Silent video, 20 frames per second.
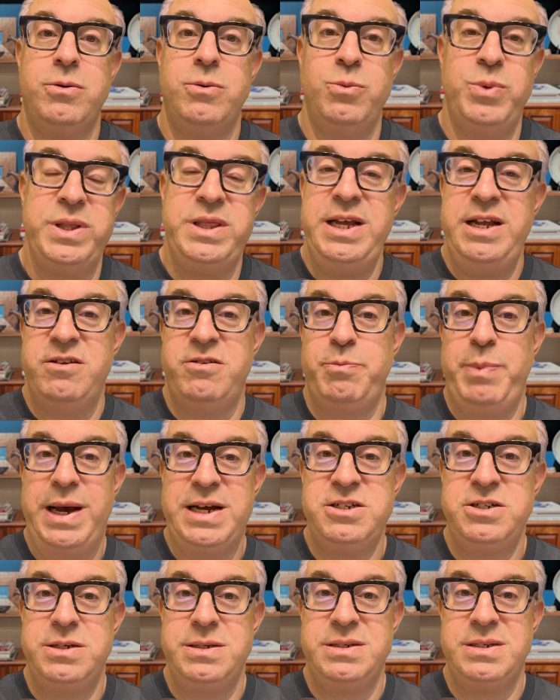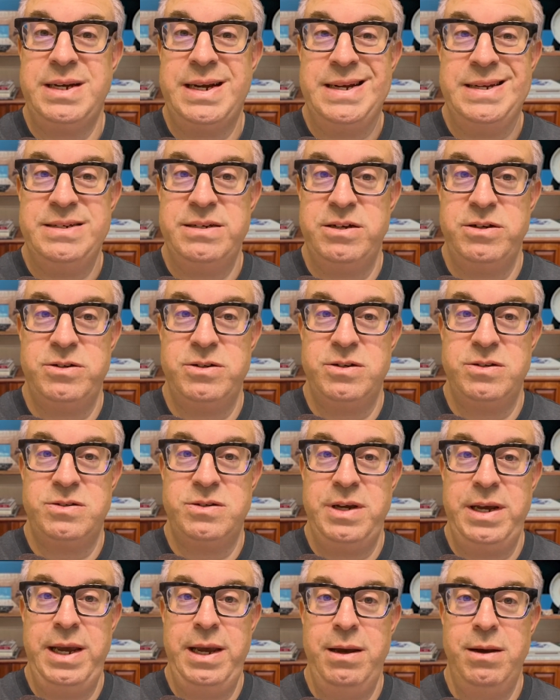with the inspection
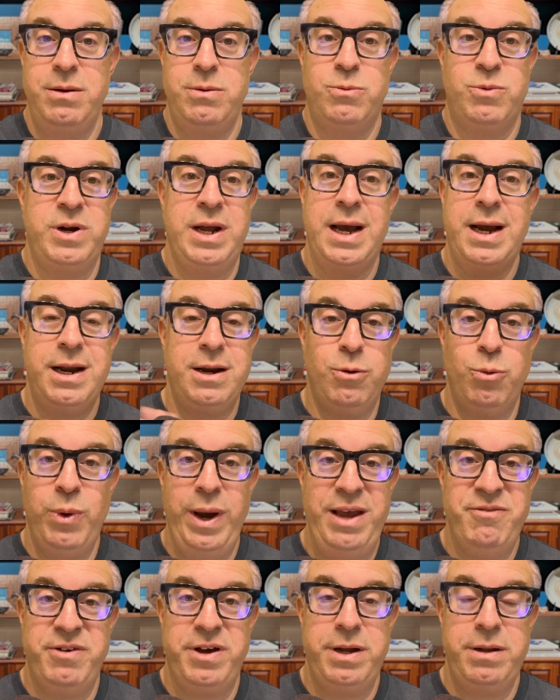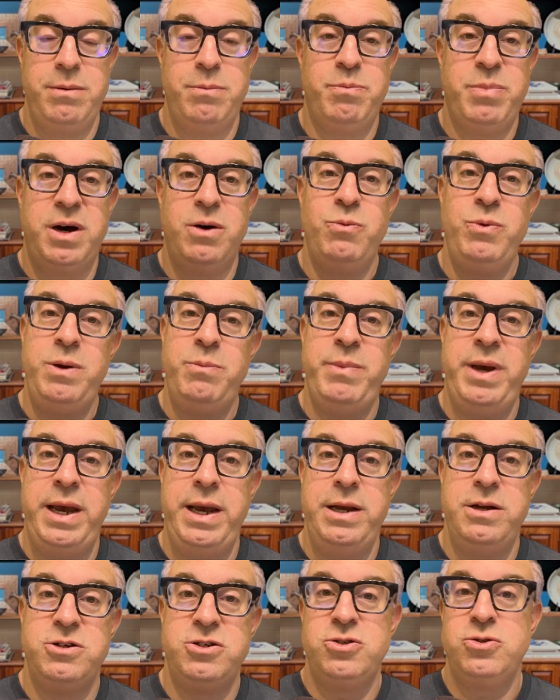contingency, we're not going to waive it, but we
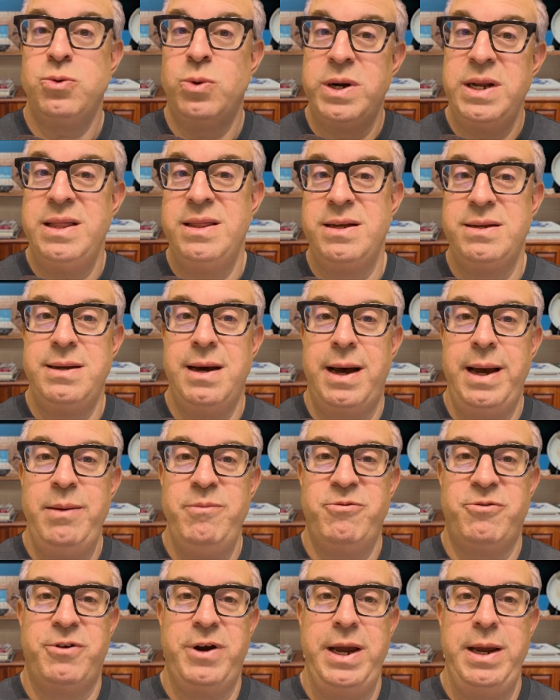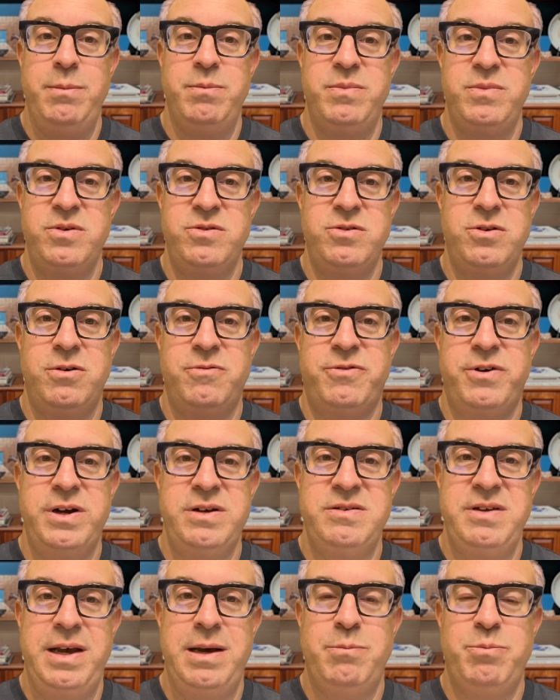may shorten the time frame. So for
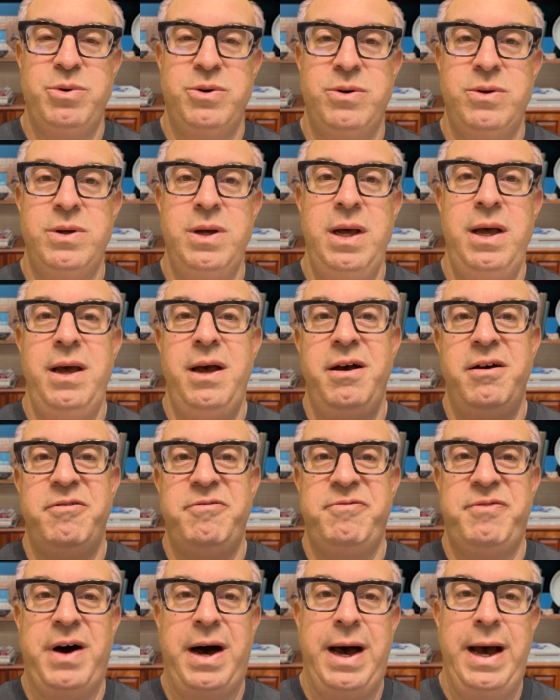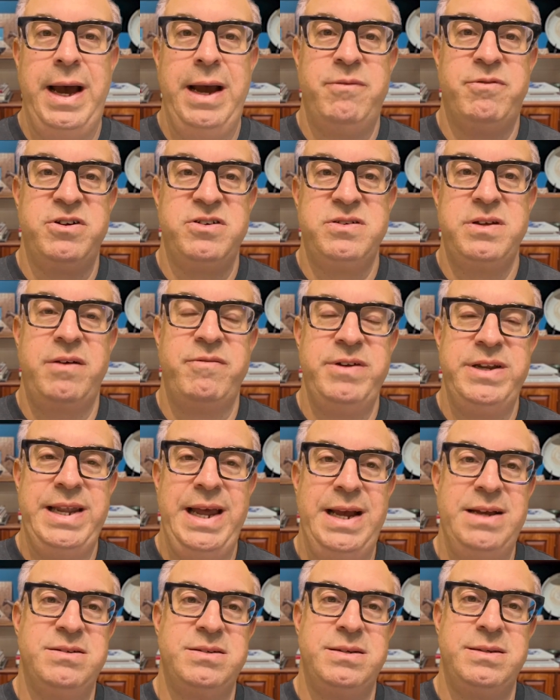example, 5 or 7
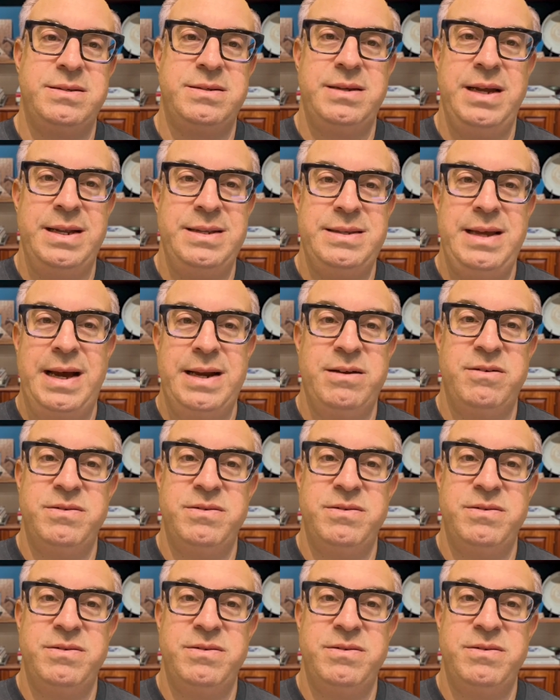days instead